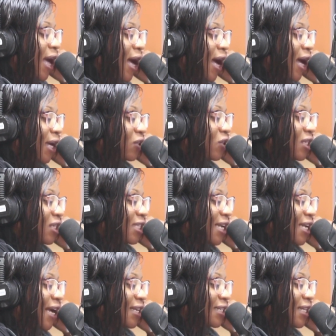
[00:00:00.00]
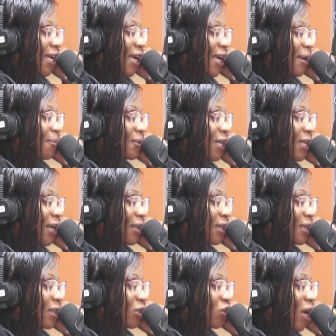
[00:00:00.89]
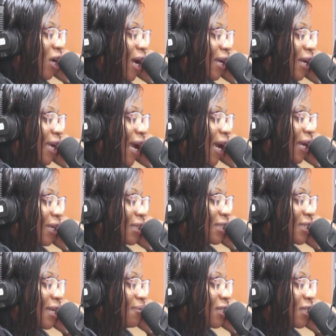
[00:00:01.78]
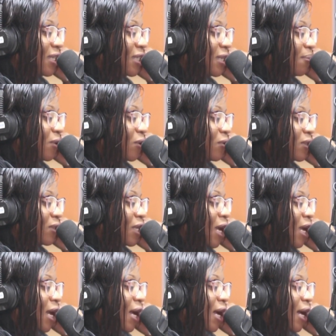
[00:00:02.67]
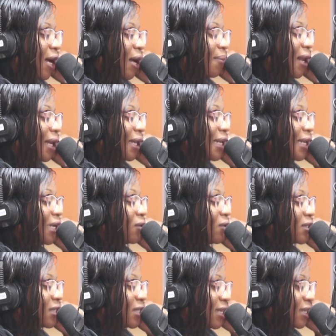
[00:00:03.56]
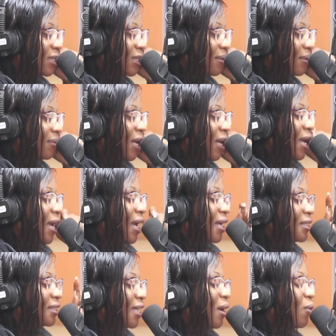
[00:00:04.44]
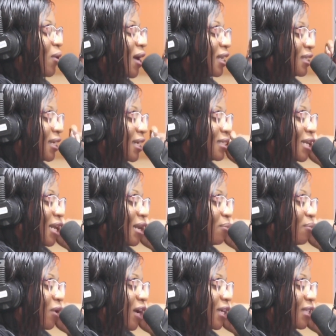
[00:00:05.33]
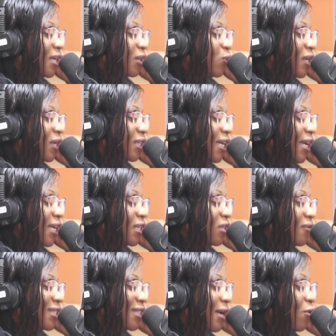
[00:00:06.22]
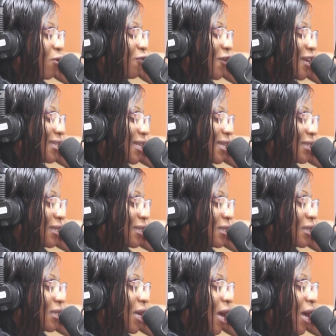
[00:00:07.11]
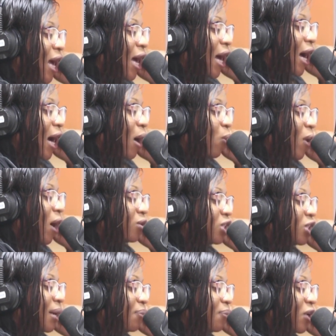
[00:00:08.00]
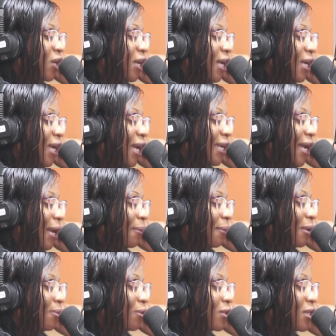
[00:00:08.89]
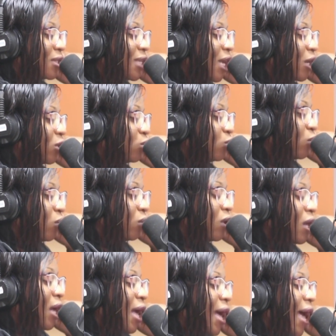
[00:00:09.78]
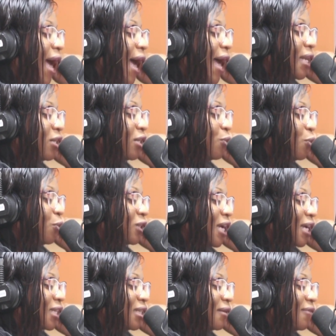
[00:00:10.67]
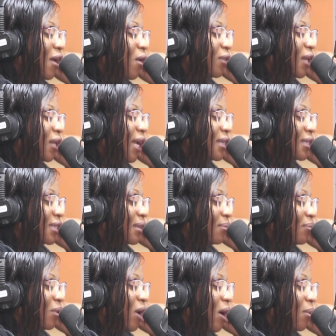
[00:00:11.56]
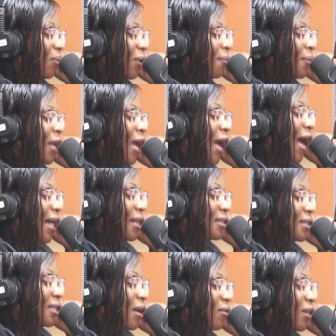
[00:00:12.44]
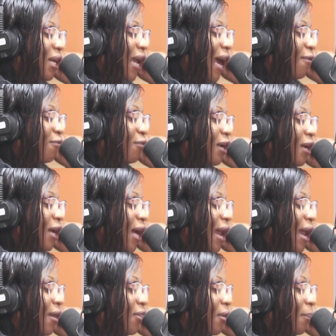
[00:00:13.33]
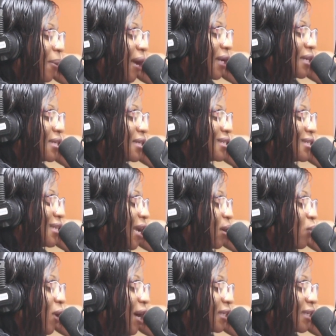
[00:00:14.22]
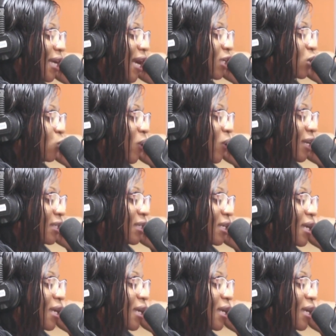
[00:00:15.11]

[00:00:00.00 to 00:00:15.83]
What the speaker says: to discuss the gaps in the drug and substance abuse legal system. Say What is celebrating 20 years of existence while championing young people's sexual and reproductive health in Zimbabwe and Southern Africa under the banner Say What at 20,